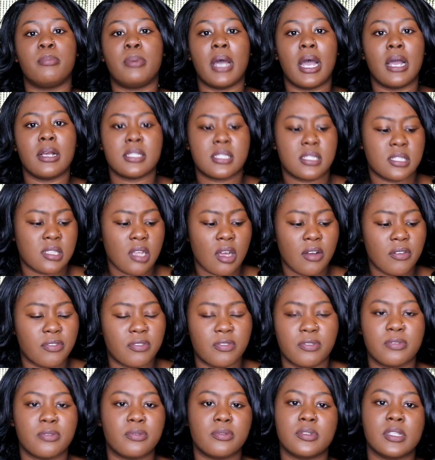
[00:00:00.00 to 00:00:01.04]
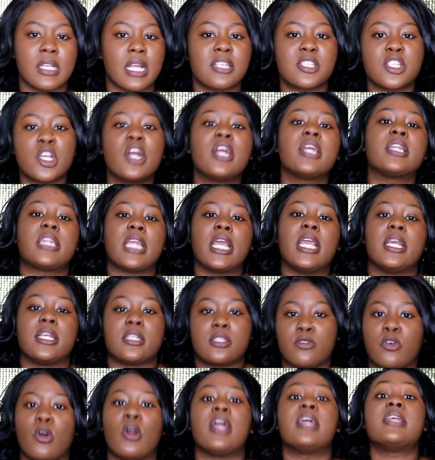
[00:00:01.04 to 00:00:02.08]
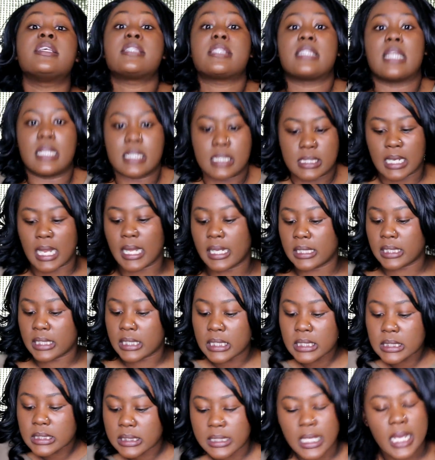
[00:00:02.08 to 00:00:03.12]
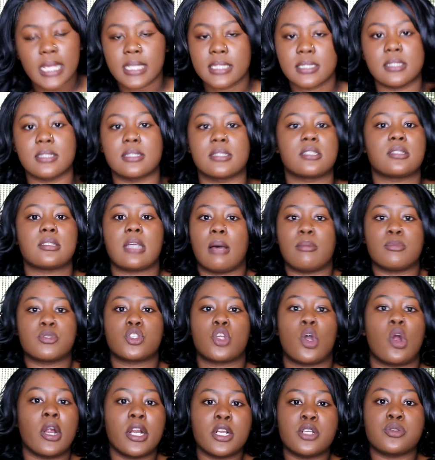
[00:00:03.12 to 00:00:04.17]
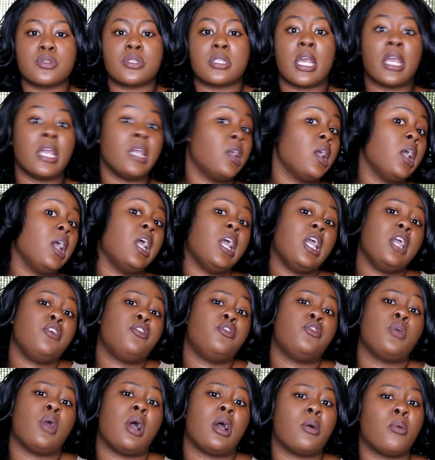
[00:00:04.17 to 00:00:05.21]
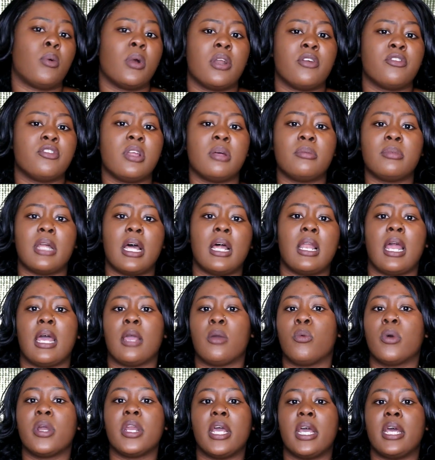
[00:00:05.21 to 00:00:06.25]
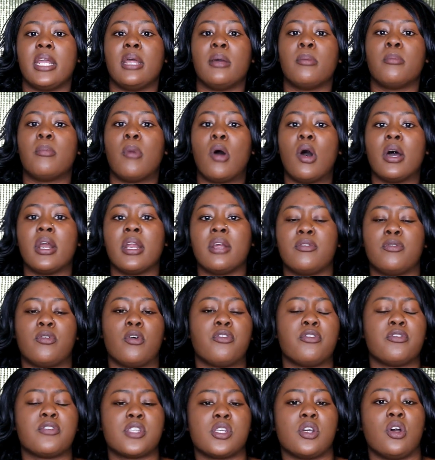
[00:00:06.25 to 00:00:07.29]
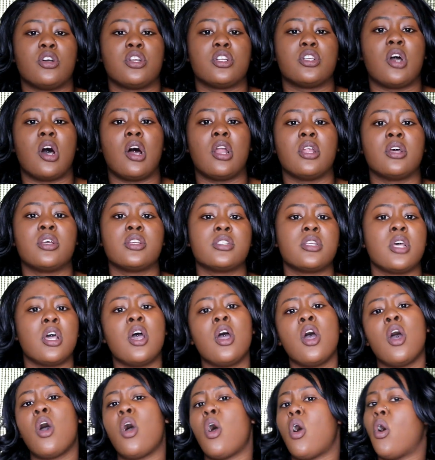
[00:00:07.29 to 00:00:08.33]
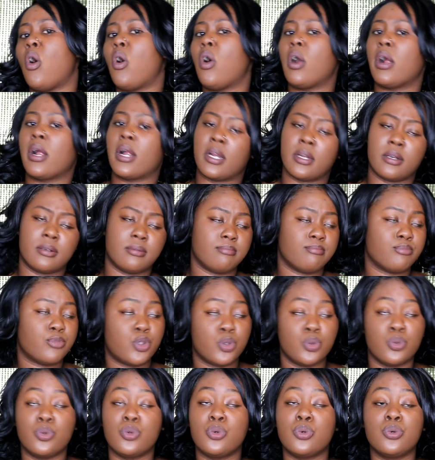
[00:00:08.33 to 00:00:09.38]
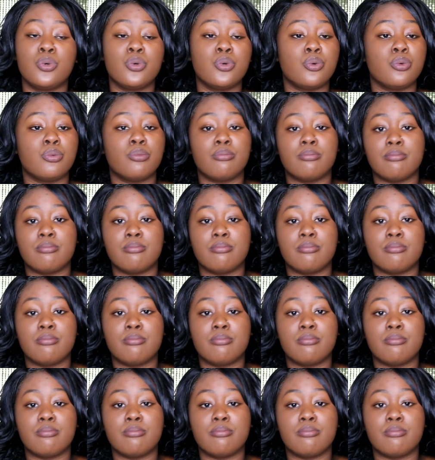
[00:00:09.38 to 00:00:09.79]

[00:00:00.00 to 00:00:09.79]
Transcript: But stuff, there's certain things, for instance, like these cases, I'm sorry to say, if you are one of them that like went ahead and bought it for fifteen hundred dollars or two